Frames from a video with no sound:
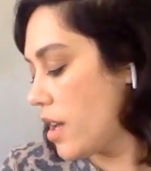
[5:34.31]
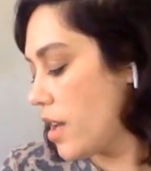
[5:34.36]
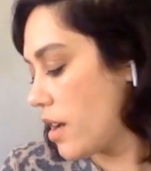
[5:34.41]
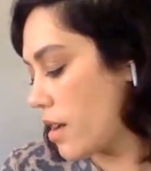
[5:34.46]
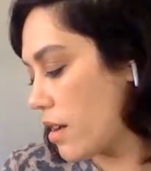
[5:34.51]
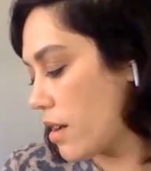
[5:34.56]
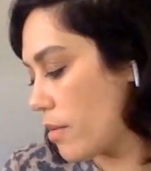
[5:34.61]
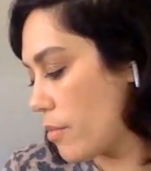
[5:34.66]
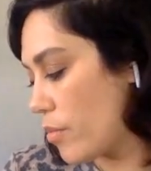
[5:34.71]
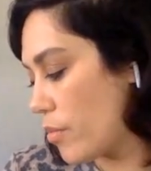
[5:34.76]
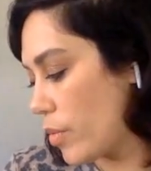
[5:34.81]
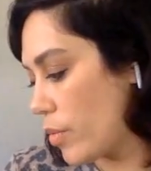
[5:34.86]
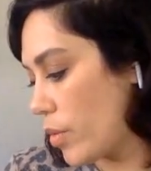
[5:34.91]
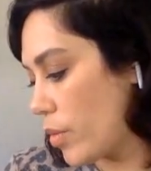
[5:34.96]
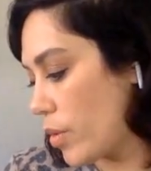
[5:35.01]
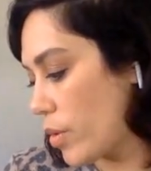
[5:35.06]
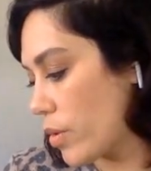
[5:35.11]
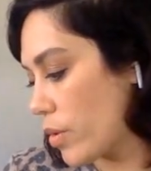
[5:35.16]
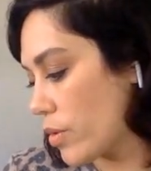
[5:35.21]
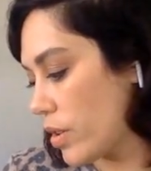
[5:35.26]

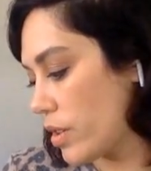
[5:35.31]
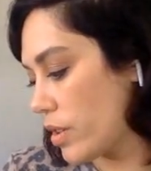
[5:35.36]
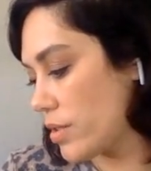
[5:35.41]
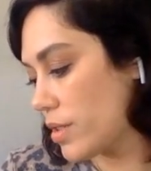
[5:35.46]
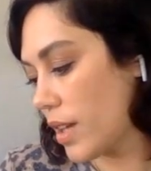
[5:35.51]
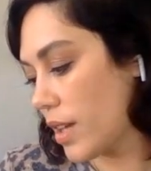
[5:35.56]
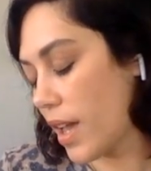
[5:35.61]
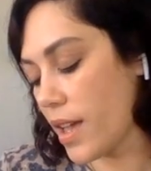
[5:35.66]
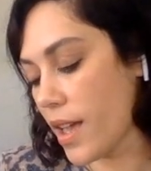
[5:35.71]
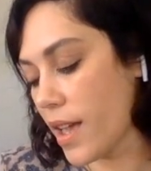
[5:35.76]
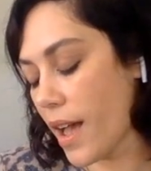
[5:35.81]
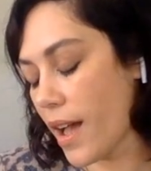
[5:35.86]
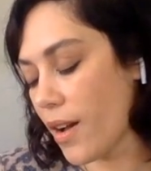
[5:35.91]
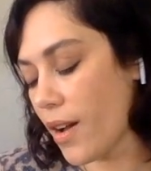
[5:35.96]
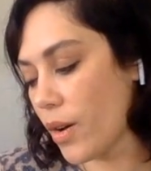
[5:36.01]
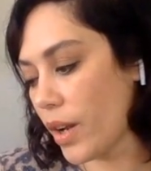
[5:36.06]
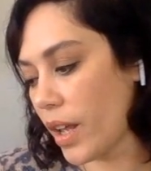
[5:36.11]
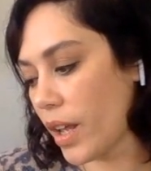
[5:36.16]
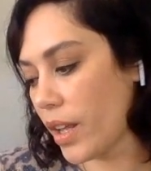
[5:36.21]
or and to hang out.